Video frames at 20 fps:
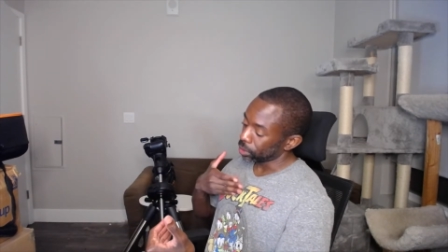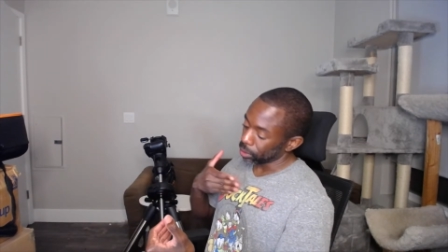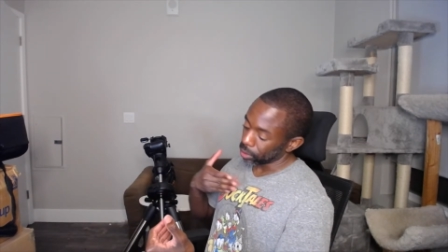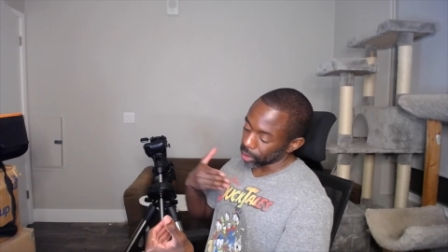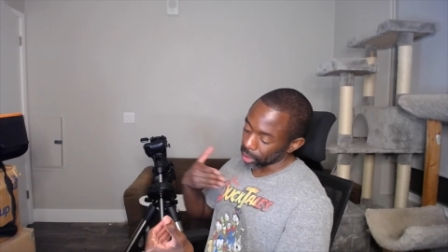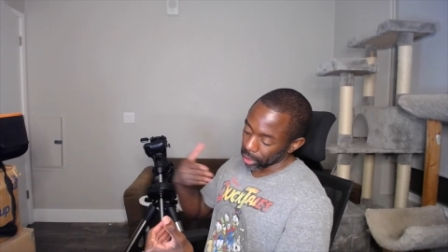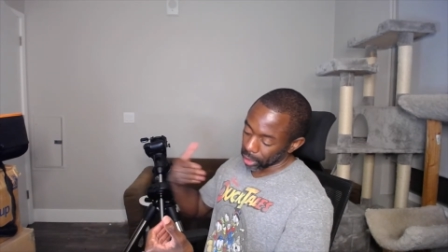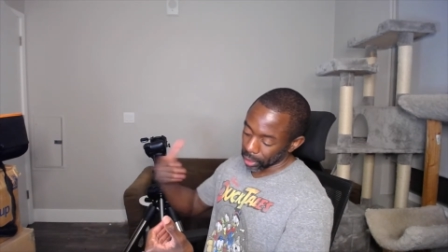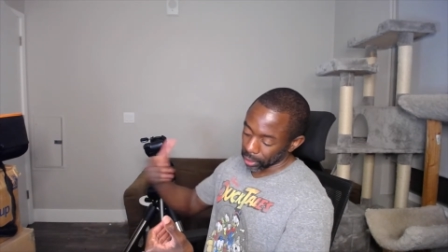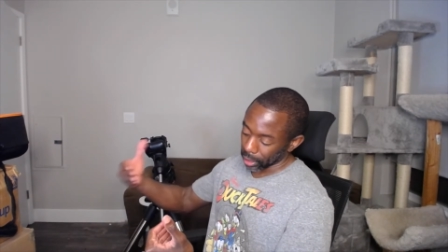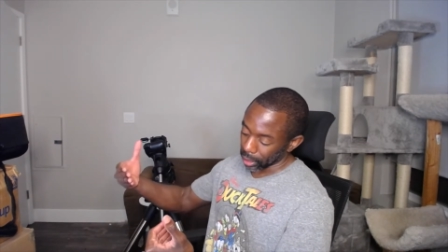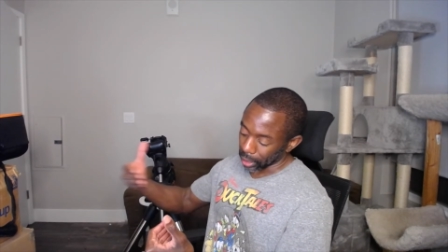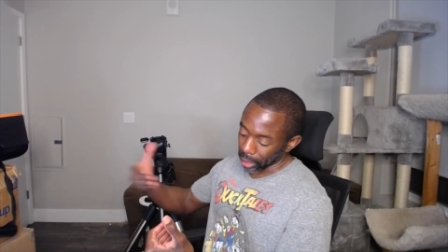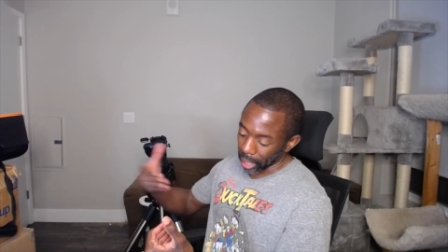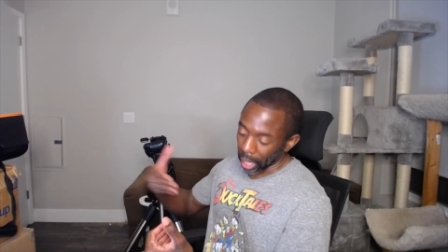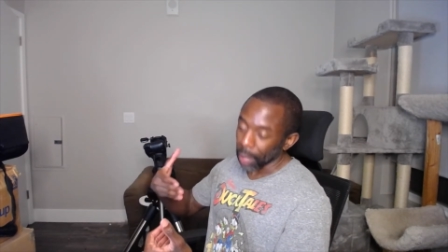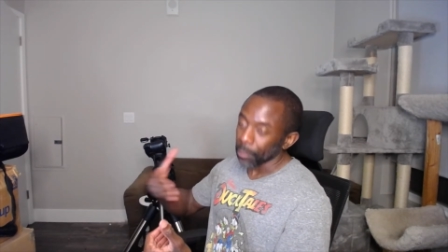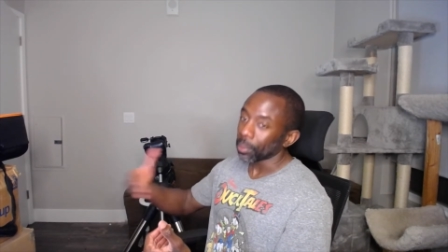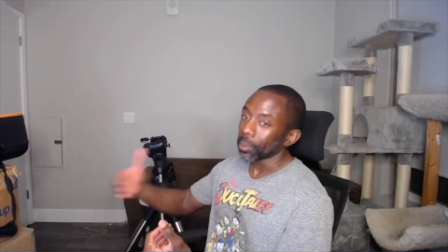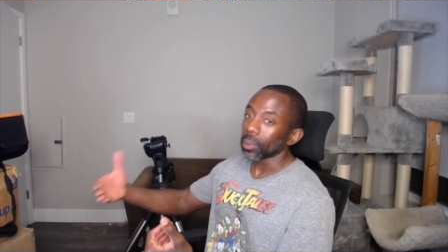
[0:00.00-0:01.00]
and the
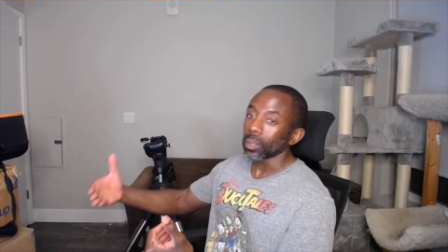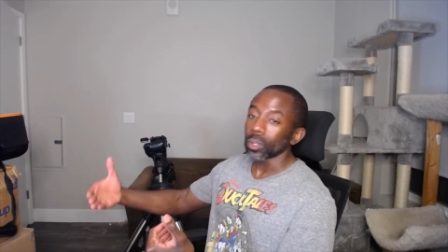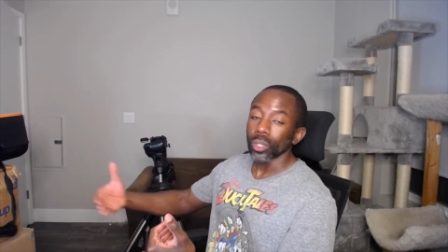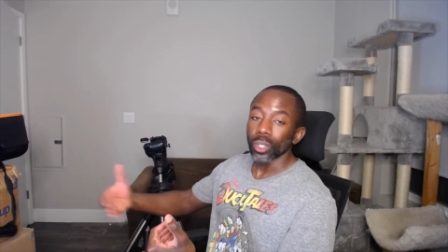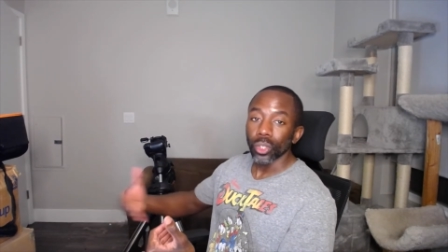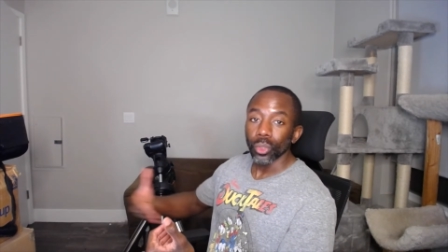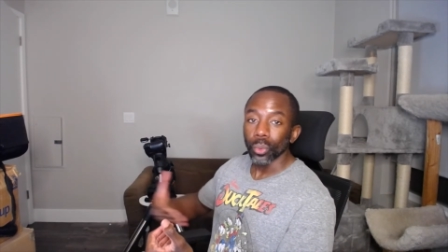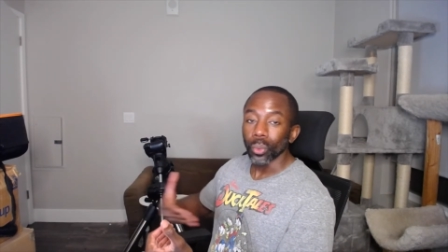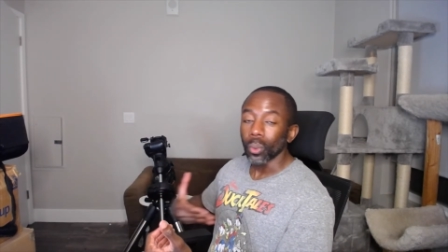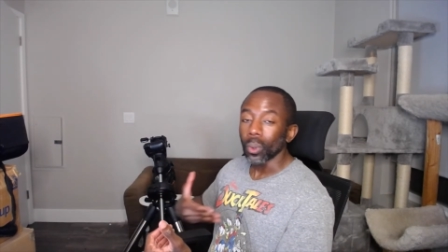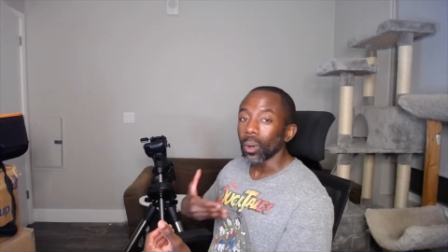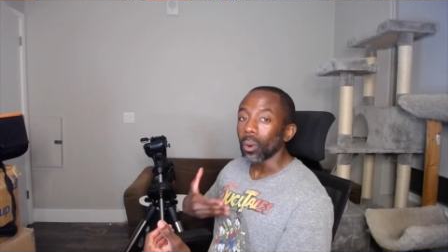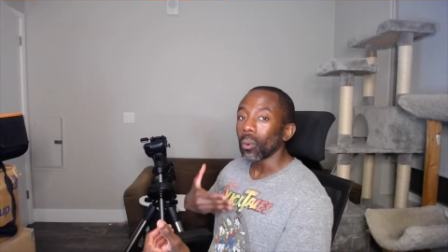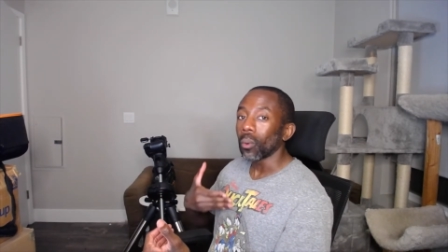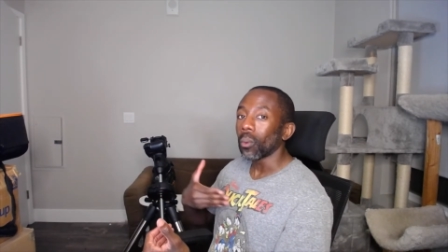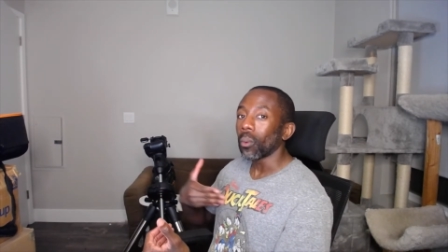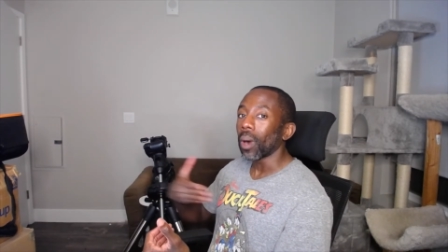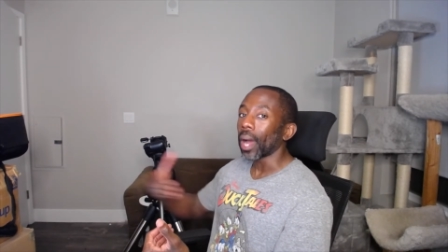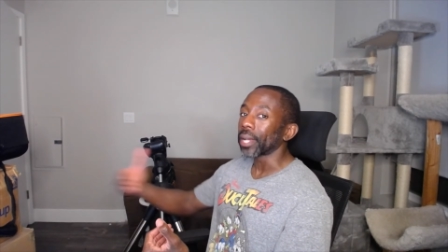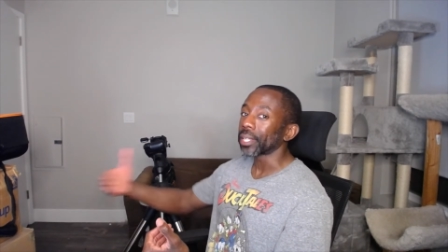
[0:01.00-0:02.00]
light pollution will
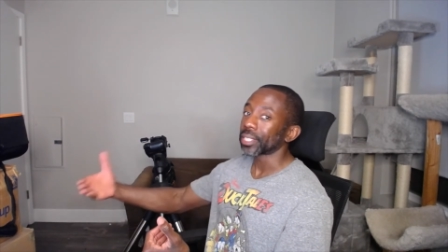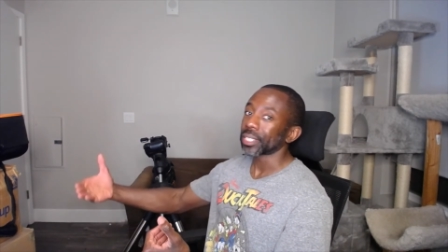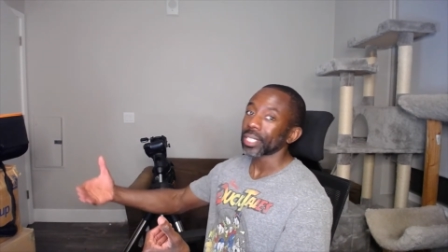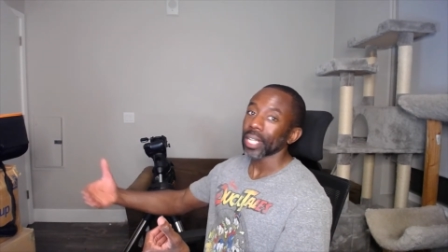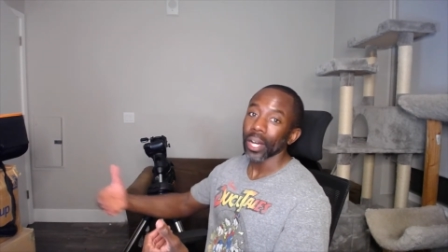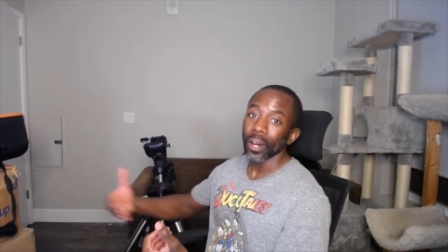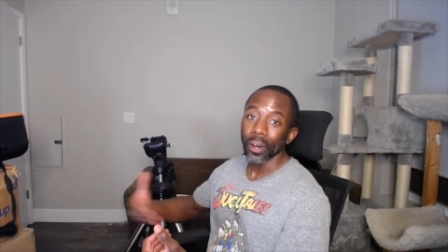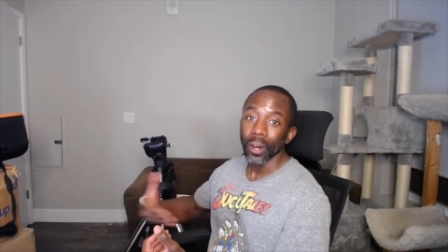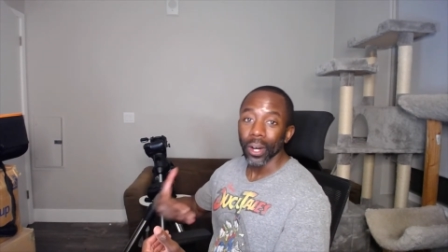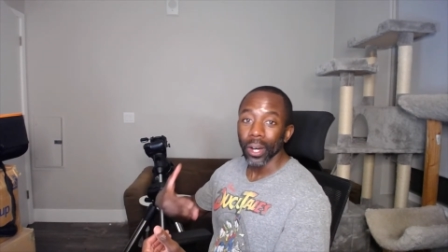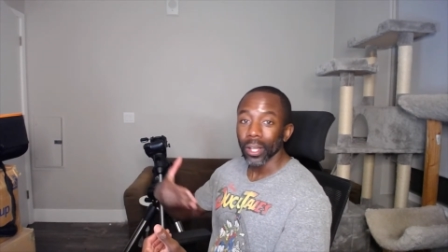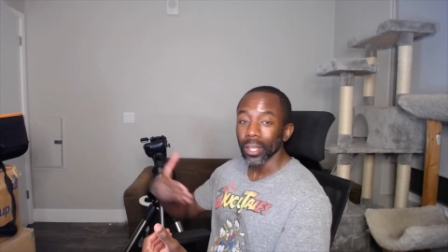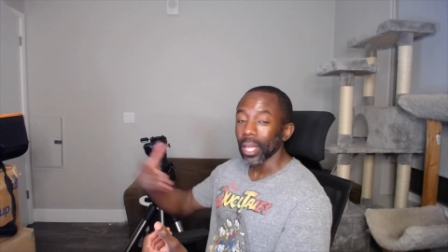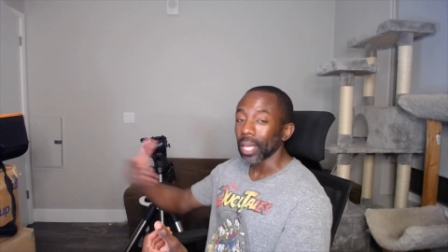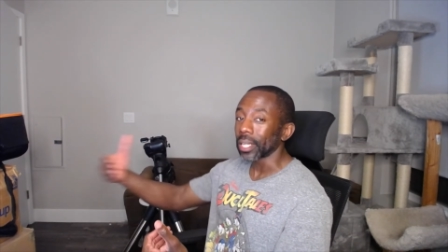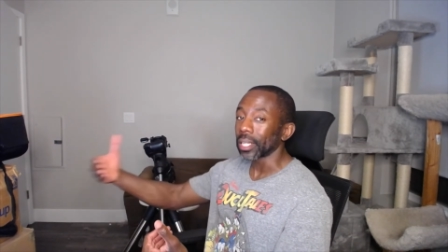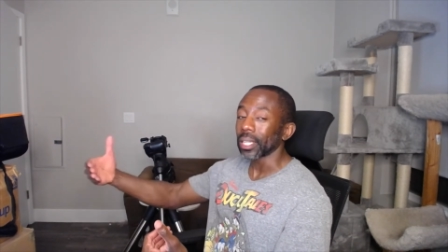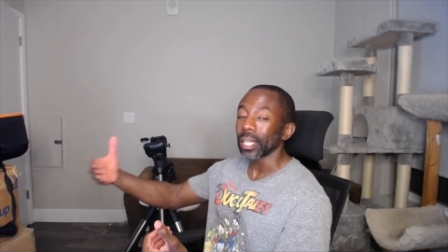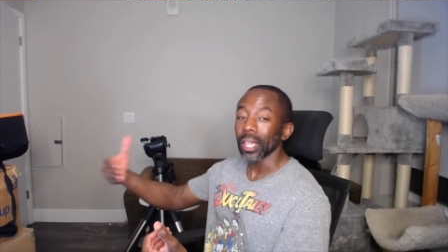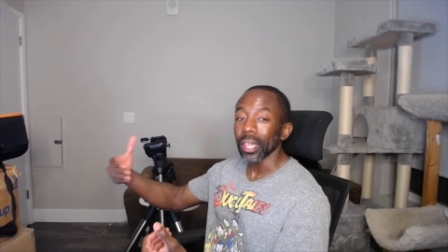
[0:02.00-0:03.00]
wash out a lot
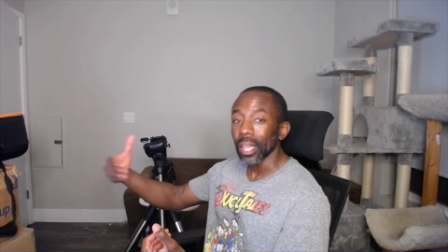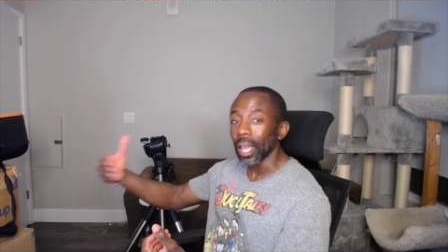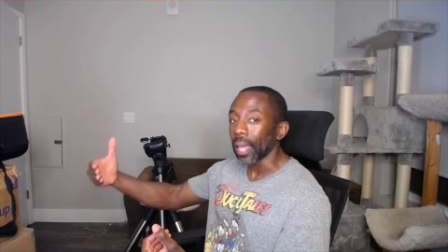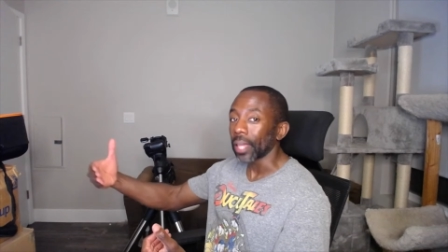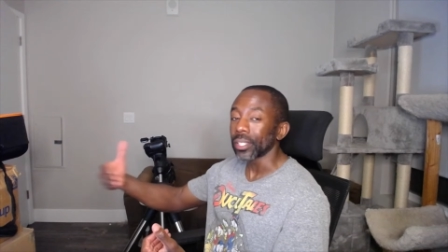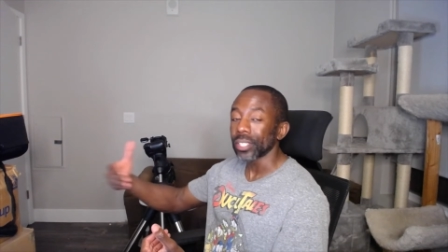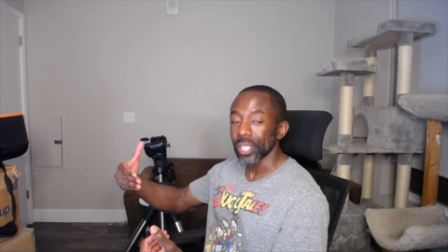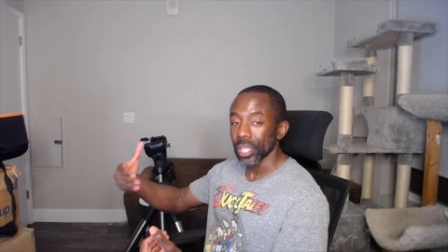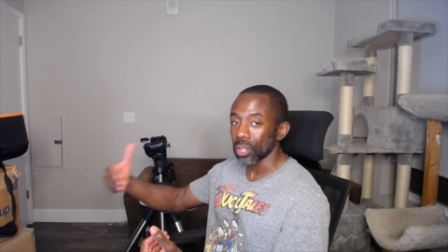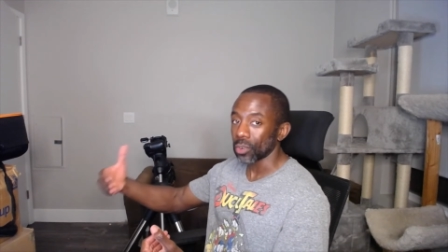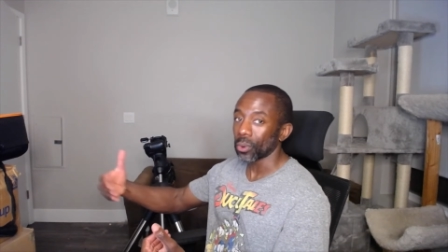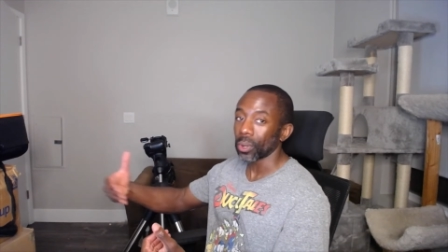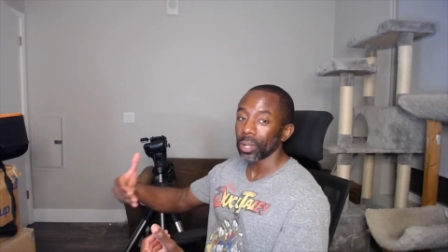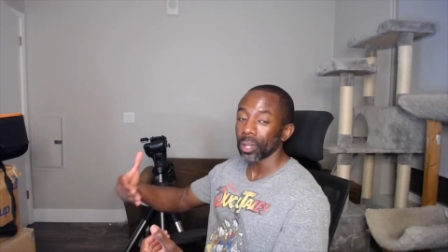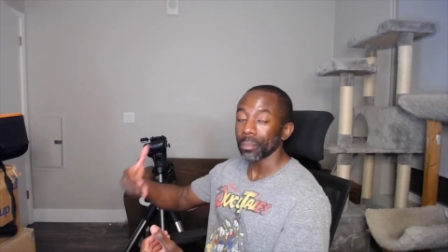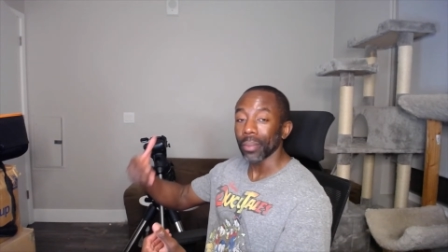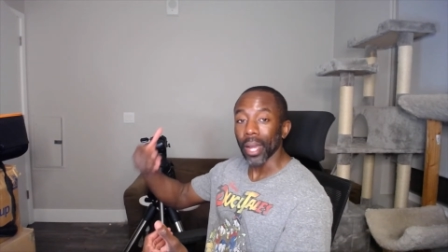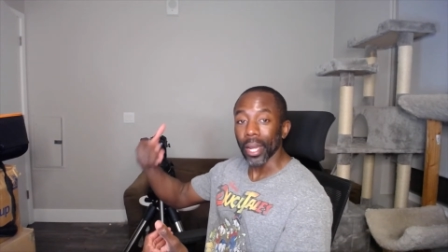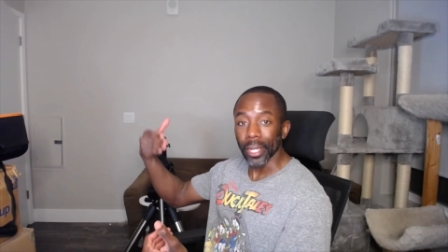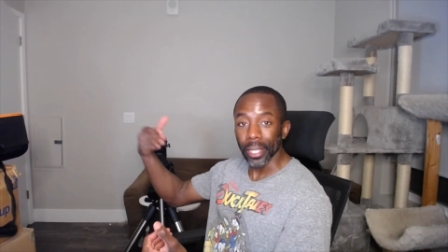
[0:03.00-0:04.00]
of the light generated
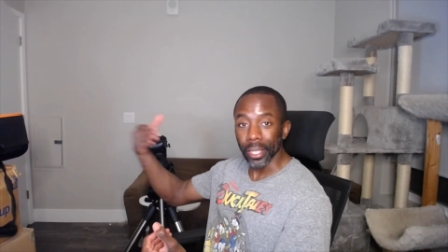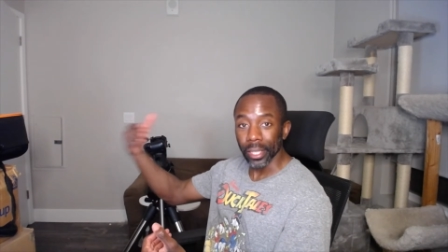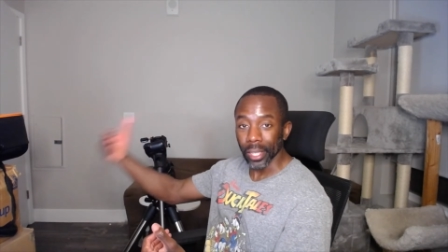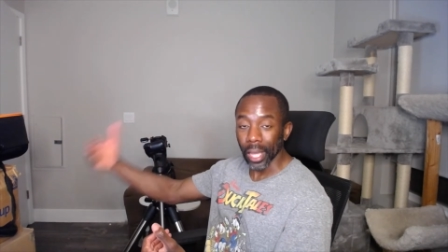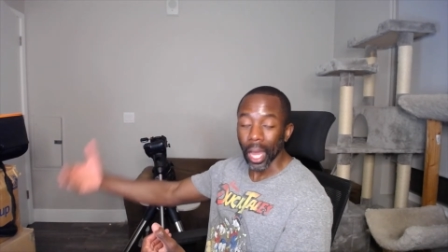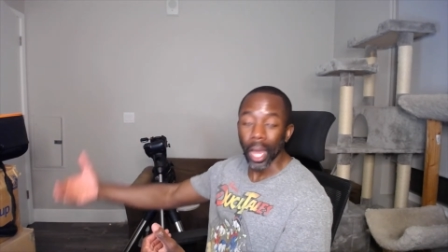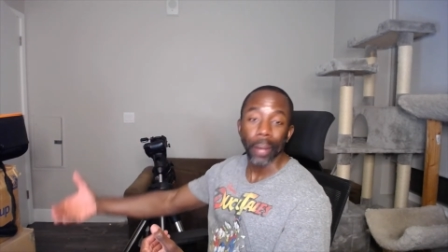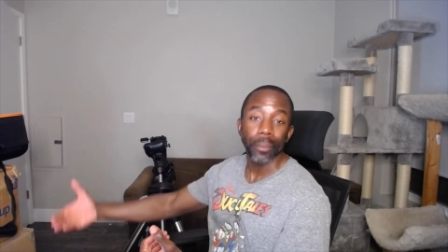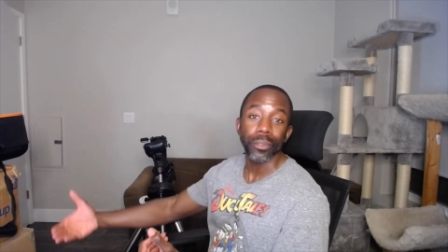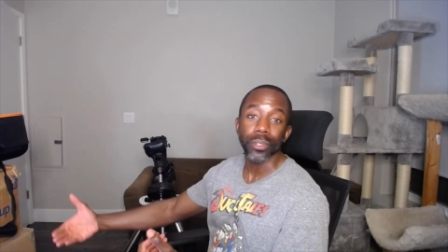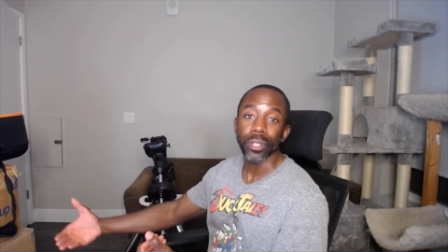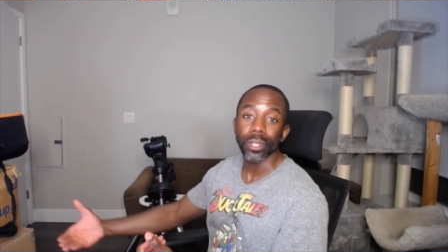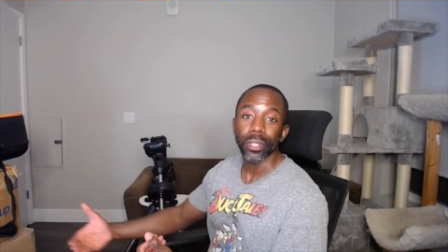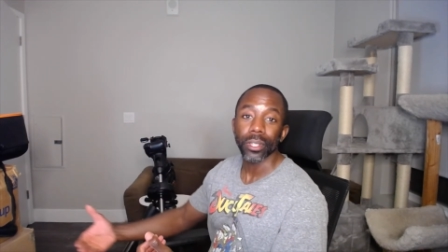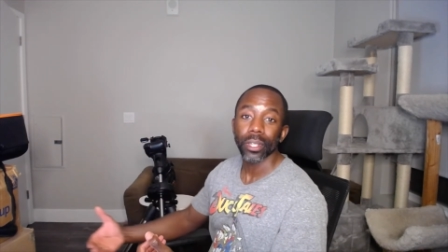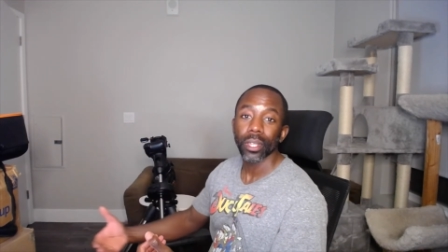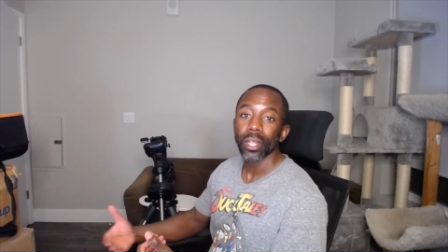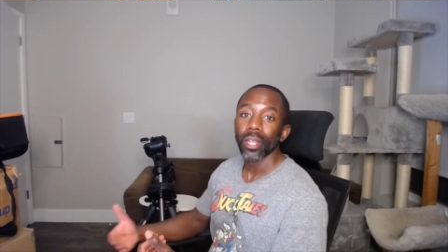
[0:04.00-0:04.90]
by these objects.